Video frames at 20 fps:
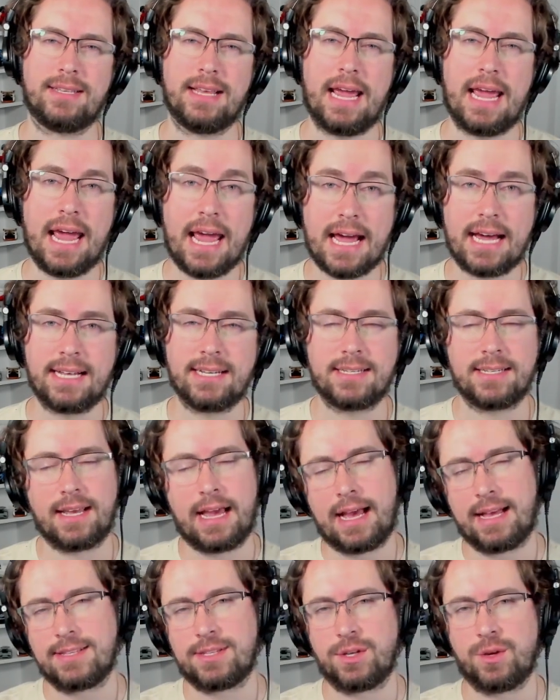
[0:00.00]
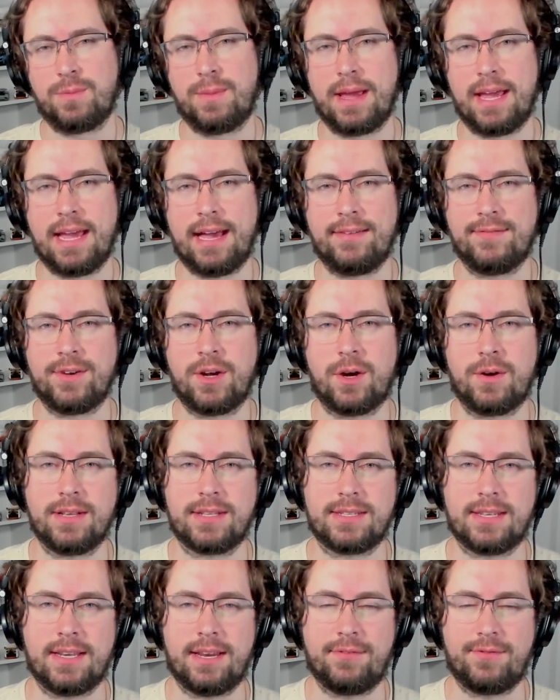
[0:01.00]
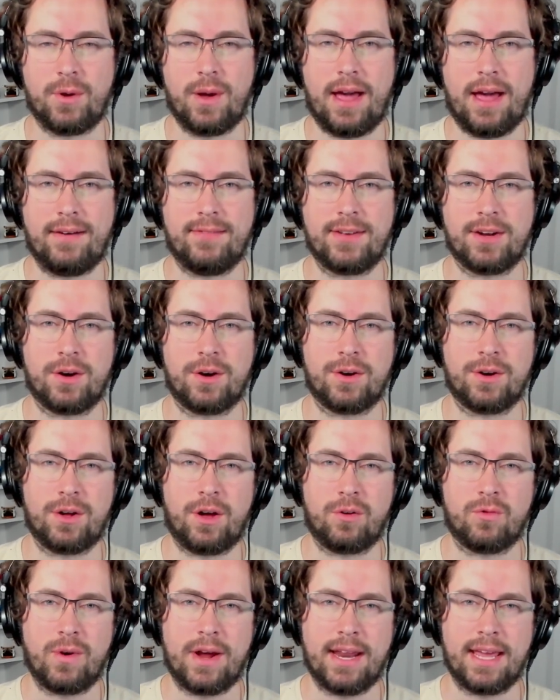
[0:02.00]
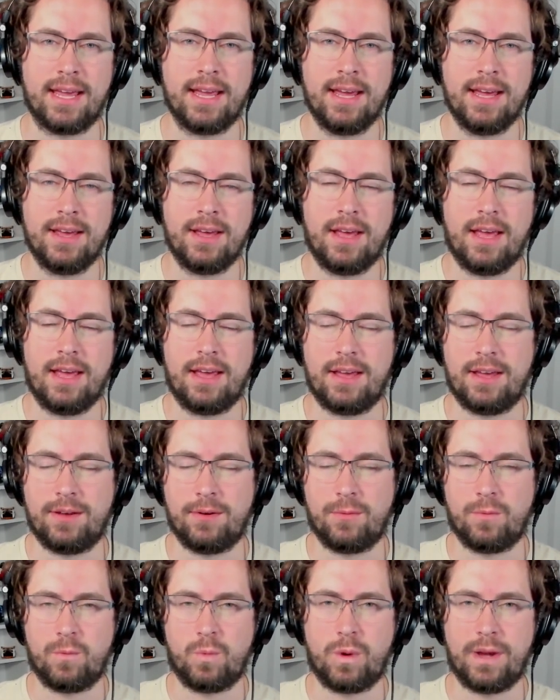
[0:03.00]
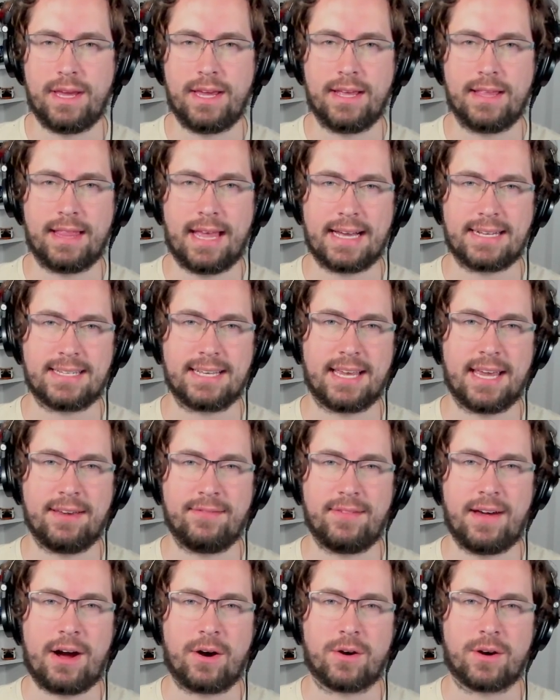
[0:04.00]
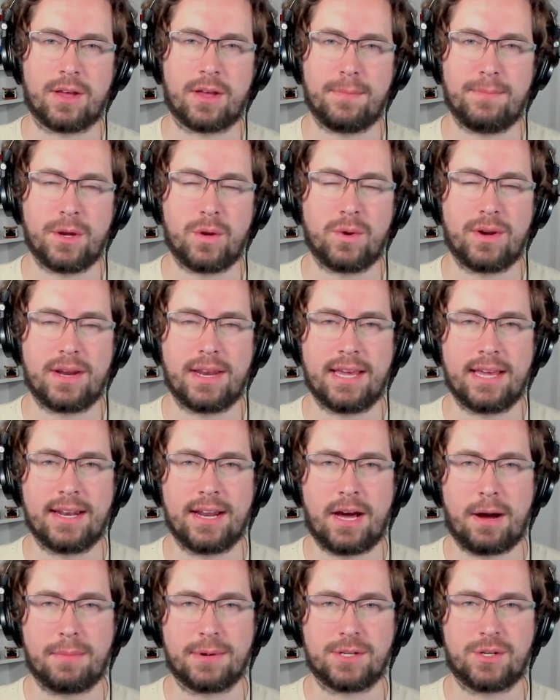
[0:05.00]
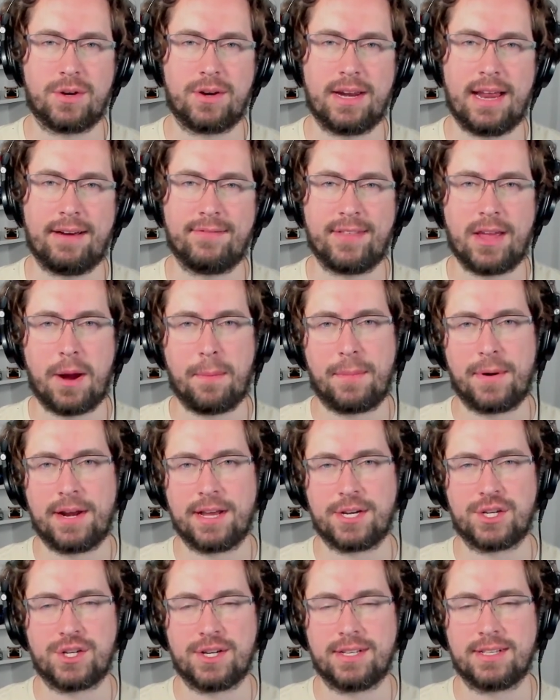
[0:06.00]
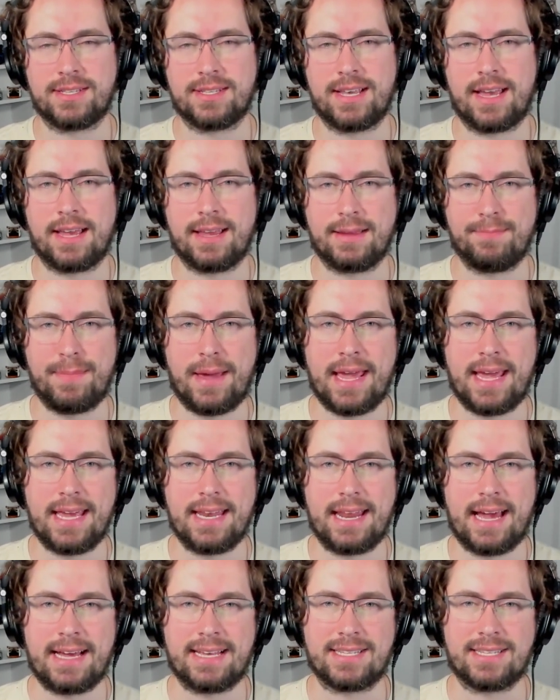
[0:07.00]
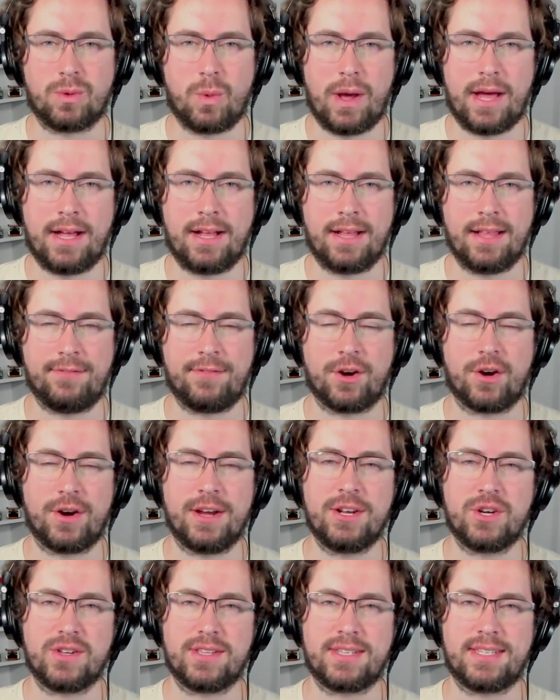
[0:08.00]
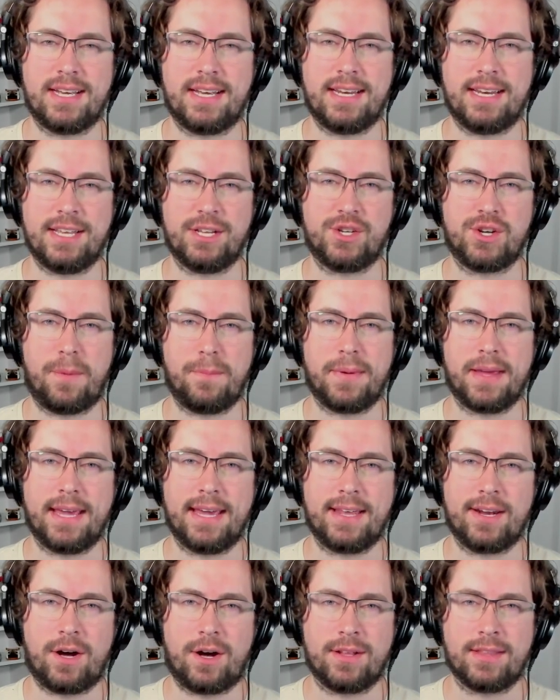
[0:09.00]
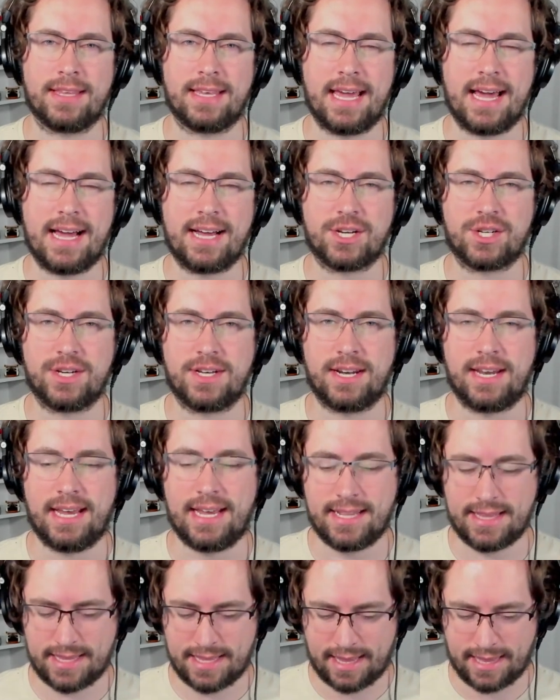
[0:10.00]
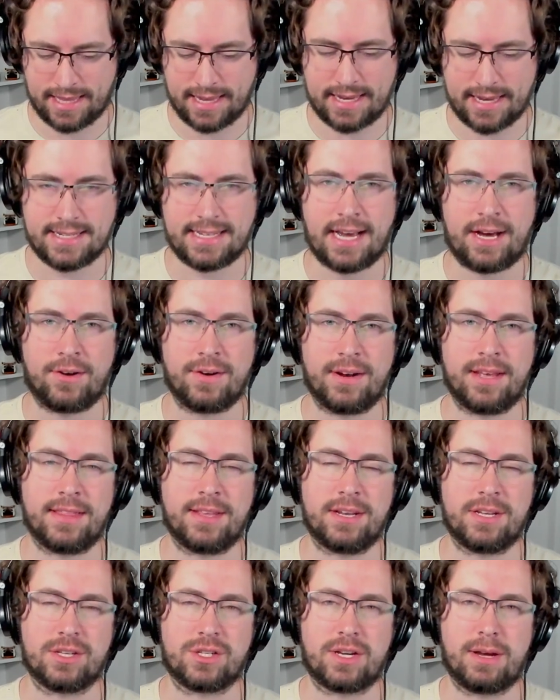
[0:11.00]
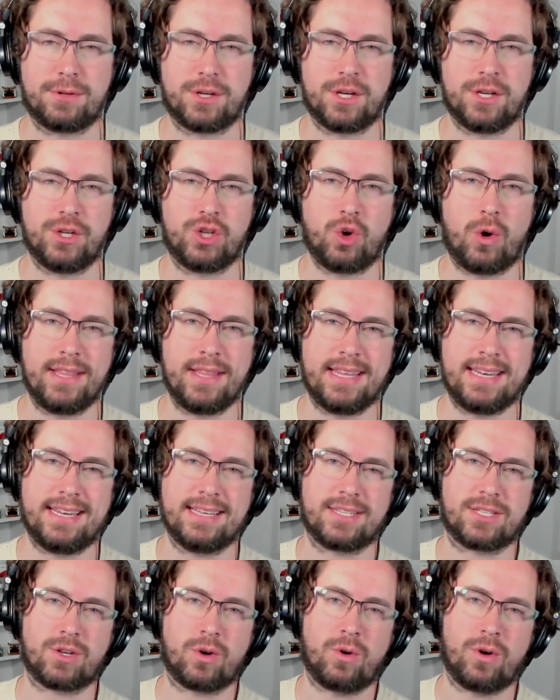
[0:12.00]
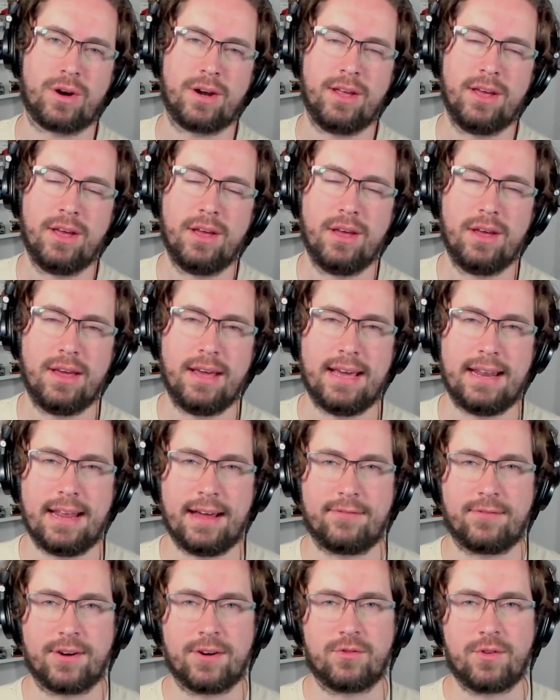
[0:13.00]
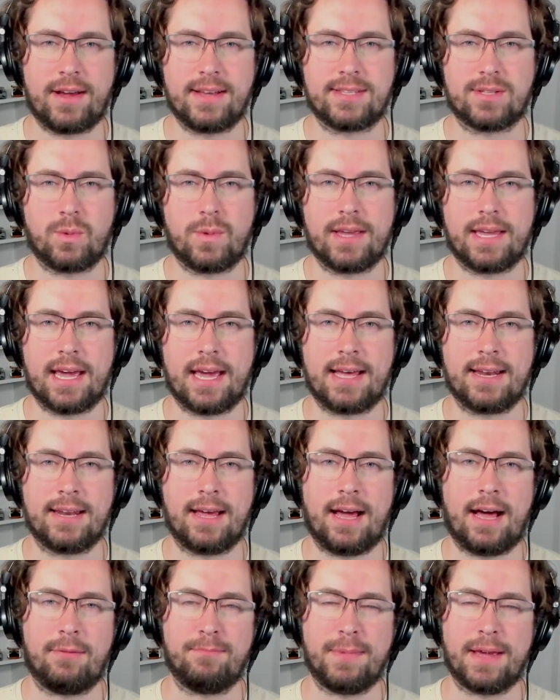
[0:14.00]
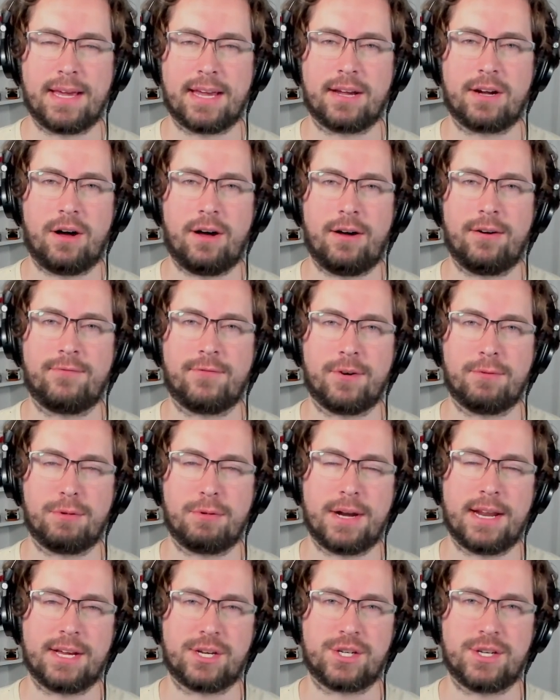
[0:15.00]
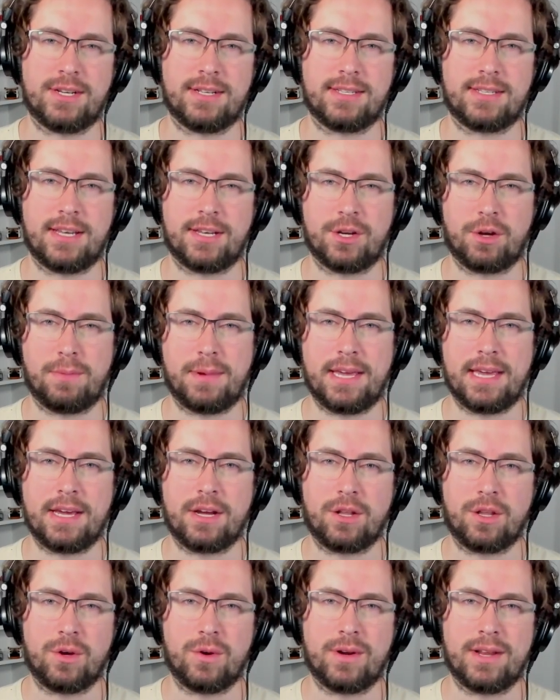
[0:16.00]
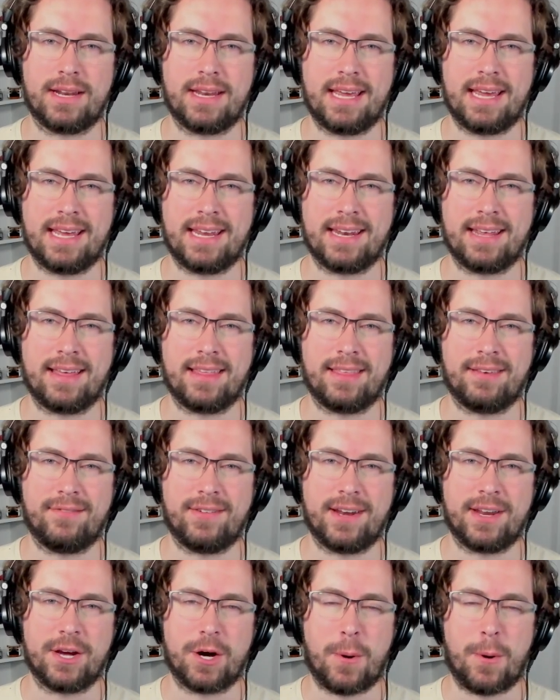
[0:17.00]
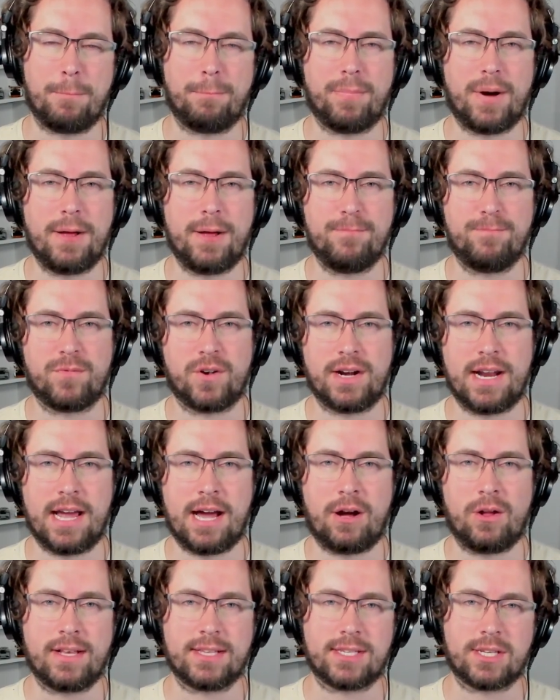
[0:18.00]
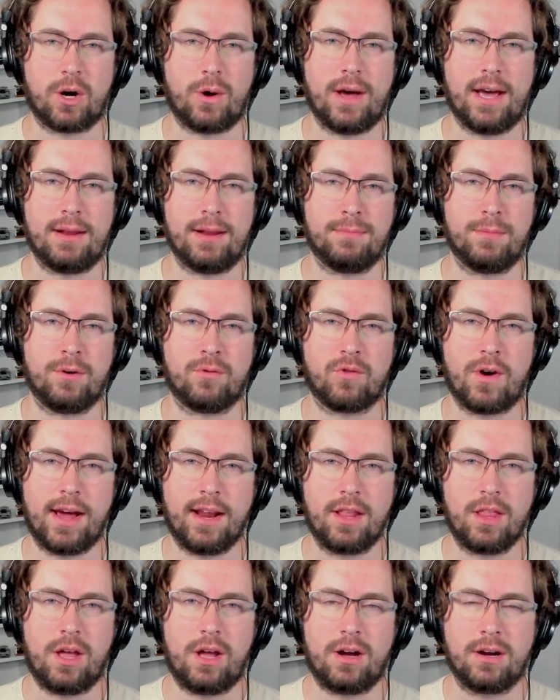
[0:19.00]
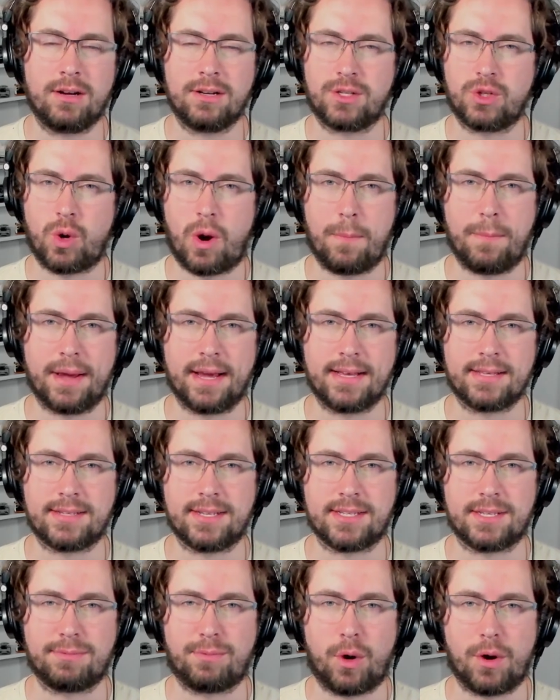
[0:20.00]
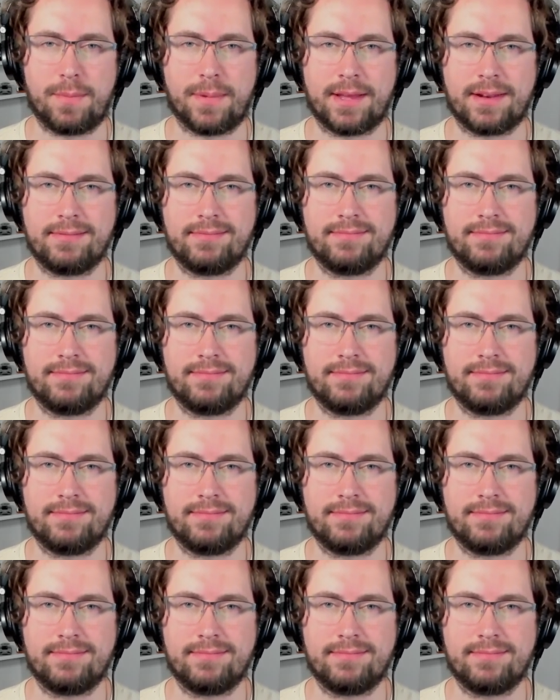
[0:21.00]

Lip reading: And as you may have noticed, and if you haven't heard already, we like to give our community an opportunity to have their predictions made as well. If you're interested in jumping in on the action, hit the link down in the description, join the Discord, and every race weekend, I'll make a call for predictions and you'll be included in the video. But for now, let's go ahead and move right along to our biggest disappointment.